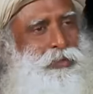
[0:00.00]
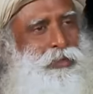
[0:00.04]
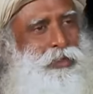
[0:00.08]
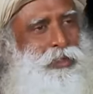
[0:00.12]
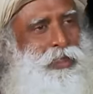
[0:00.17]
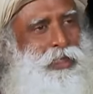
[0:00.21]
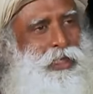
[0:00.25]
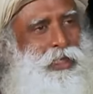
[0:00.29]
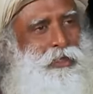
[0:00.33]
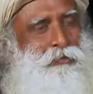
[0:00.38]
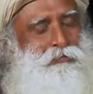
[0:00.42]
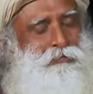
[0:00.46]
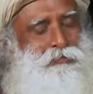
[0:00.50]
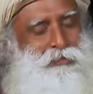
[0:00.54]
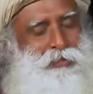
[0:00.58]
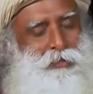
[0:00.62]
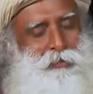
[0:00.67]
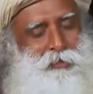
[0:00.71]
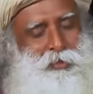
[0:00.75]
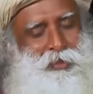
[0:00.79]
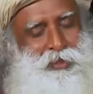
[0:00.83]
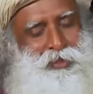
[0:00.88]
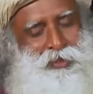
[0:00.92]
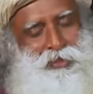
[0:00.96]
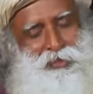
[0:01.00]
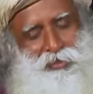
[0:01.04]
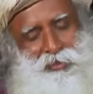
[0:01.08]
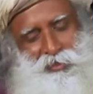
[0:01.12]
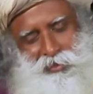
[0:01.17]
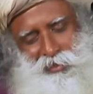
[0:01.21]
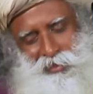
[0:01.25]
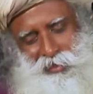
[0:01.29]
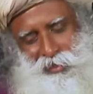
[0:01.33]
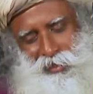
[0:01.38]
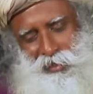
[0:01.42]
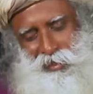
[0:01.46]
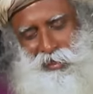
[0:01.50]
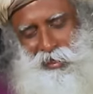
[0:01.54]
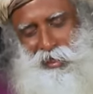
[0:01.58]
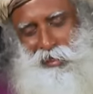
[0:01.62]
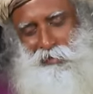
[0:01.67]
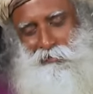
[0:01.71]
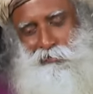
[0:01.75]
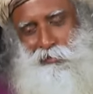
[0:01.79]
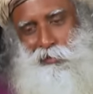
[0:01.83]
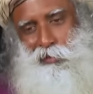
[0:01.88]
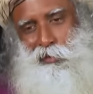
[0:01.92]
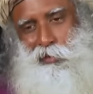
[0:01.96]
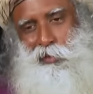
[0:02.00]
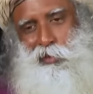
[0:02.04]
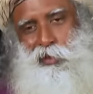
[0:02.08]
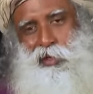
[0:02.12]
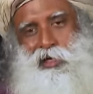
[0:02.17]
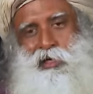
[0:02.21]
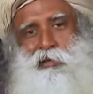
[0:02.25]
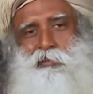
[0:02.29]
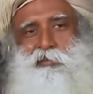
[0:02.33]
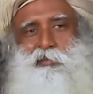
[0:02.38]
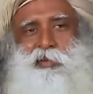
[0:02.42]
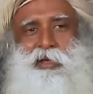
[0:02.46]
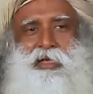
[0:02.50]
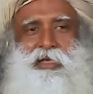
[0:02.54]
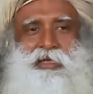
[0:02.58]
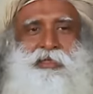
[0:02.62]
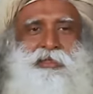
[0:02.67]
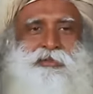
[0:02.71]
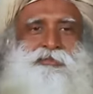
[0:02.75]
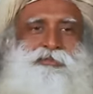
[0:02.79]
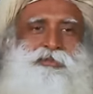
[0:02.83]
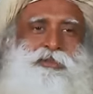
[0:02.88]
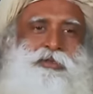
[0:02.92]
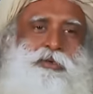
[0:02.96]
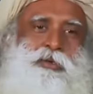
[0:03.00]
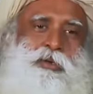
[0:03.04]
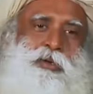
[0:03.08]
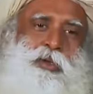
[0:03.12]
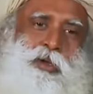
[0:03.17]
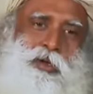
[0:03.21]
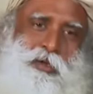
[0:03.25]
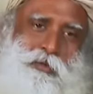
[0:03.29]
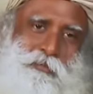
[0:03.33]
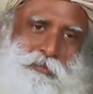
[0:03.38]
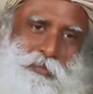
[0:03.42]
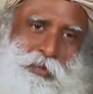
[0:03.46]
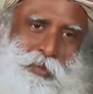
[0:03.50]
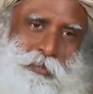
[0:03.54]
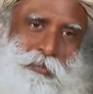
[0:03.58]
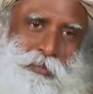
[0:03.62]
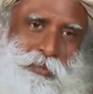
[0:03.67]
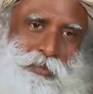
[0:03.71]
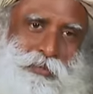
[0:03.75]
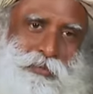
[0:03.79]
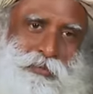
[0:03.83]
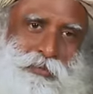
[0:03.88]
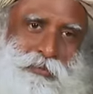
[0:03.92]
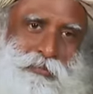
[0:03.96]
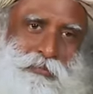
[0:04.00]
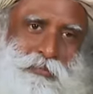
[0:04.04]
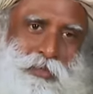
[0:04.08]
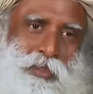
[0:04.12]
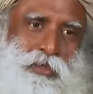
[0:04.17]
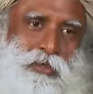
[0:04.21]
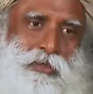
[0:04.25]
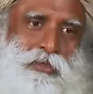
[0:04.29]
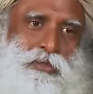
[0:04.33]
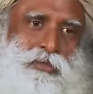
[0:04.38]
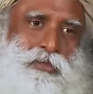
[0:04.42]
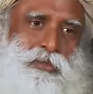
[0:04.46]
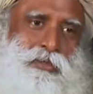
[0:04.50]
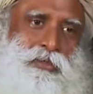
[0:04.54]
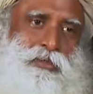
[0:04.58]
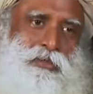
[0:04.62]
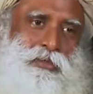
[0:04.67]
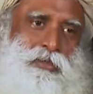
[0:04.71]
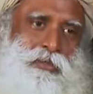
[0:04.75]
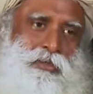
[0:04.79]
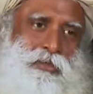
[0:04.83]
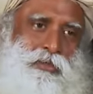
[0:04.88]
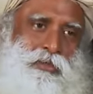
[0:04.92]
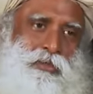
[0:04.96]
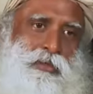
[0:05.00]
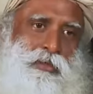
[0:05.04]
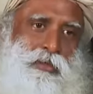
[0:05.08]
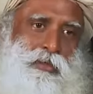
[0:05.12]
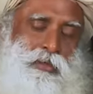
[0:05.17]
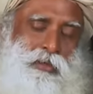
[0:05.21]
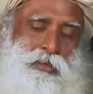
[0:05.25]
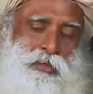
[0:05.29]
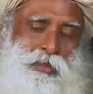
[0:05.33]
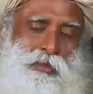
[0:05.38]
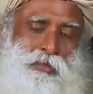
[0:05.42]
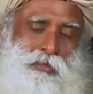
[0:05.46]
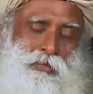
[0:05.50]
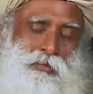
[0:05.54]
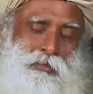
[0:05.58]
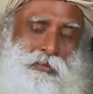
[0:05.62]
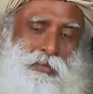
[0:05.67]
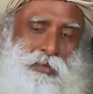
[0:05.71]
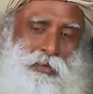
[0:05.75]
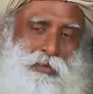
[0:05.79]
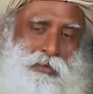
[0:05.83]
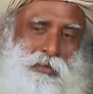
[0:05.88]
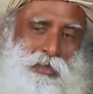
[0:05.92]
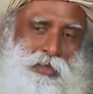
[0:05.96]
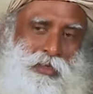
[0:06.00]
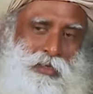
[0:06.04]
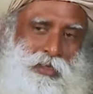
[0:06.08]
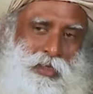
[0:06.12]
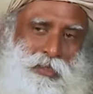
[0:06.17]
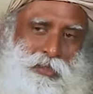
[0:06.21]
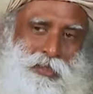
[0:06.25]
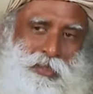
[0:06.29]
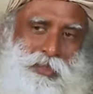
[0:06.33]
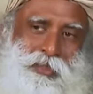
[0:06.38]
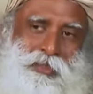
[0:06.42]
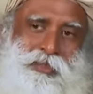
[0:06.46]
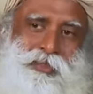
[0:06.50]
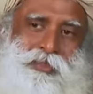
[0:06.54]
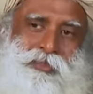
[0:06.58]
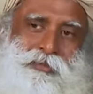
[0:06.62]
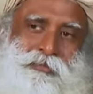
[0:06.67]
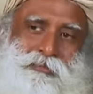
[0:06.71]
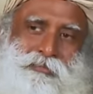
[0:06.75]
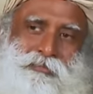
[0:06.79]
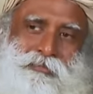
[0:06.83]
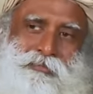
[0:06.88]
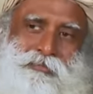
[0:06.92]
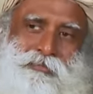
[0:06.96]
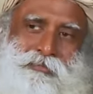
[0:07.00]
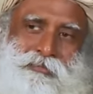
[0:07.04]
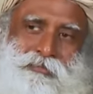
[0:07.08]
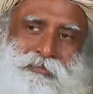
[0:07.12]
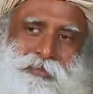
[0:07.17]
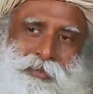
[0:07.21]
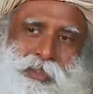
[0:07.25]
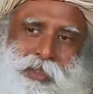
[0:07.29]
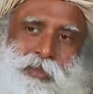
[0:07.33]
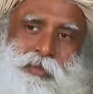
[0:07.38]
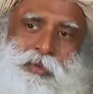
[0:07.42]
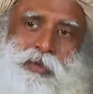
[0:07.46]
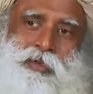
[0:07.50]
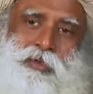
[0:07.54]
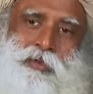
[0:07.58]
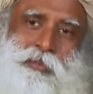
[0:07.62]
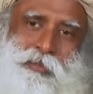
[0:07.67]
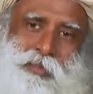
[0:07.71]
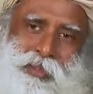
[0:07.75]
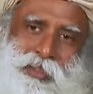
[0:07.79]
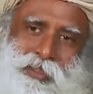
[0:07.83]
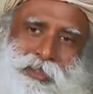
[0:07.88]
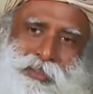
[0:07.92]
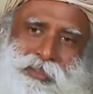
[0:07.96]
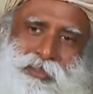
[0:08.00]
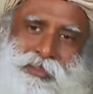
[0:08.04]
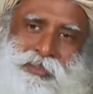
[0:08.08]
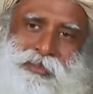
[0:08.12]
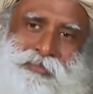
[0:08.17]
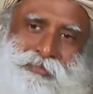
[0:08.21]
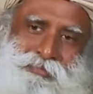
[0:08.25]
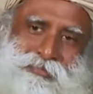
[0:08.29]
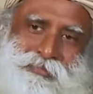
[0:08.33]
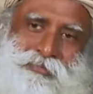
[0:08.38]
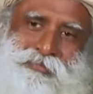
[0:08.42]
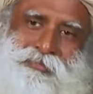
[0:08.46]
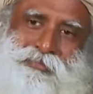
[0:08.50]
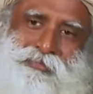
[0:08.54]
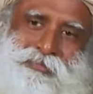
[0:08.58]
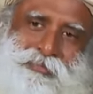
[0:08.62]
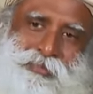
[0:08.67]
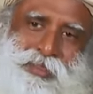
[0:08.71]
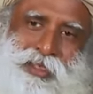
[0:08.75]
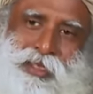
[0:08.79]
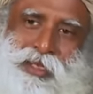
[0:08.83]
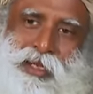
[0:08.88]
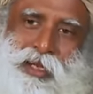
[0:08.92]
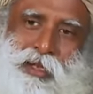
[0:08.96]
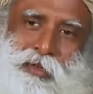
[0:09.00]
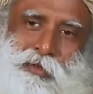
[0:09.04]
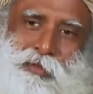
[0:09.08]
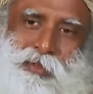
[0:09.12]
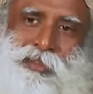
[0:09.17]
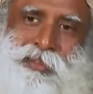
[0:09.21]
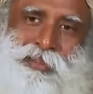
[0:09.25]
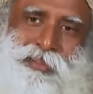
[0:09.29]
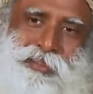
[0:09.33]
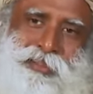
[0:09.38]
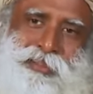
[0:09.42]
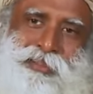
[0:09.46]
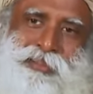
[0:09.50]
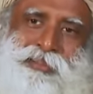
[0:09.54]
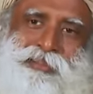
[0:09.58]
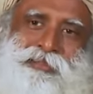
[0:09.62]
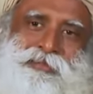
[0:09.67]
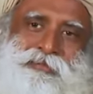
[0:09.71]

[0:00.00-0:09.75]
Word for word: Life will be a lifelong complaint for a whole lot of people because they don't want to address it, they want to beat around it.